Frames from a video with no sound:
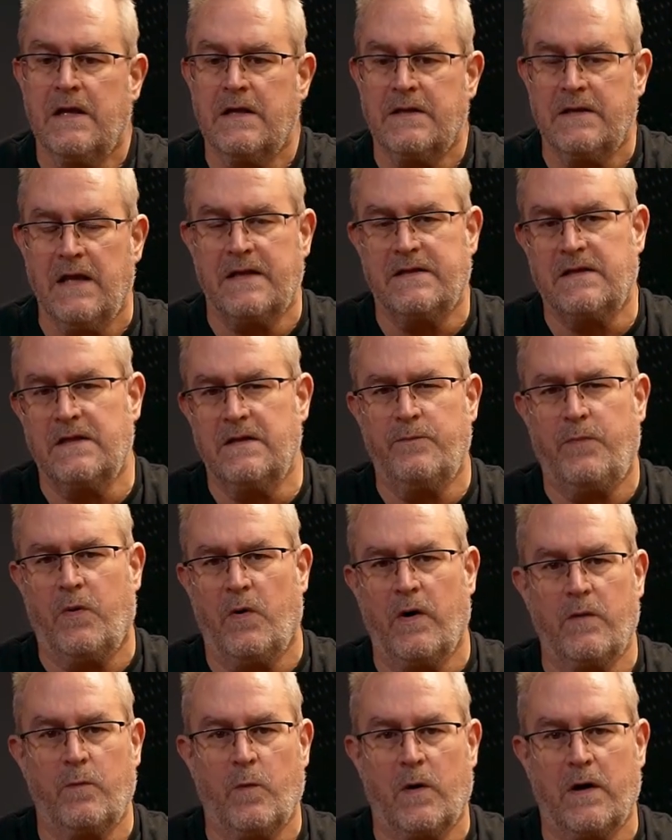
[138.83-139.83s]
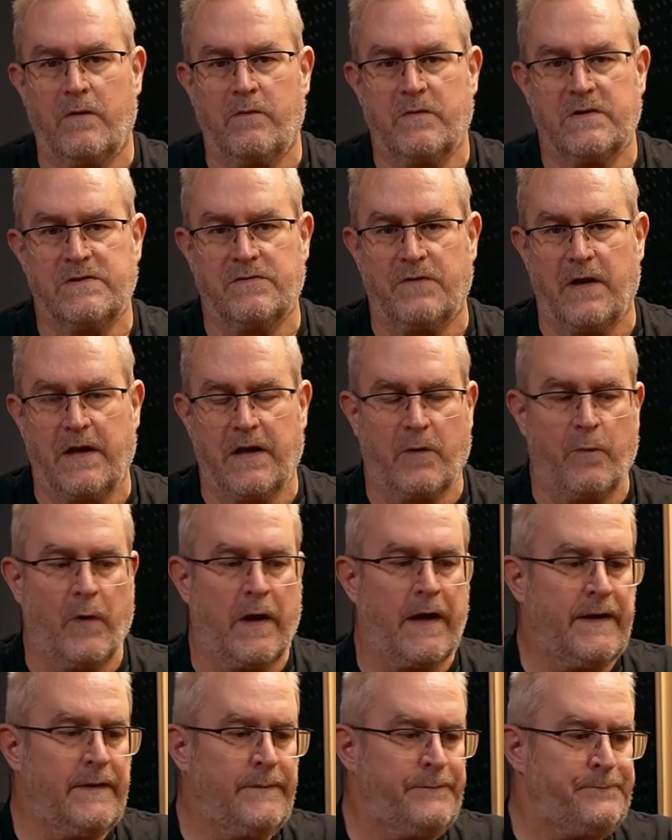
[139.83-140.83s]
not to the point where it was running
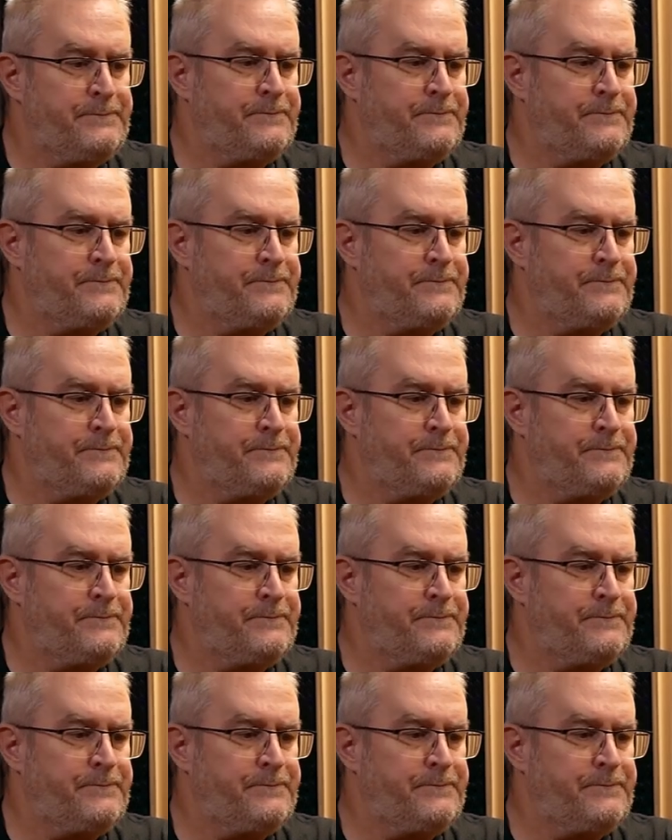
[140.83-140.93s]
away,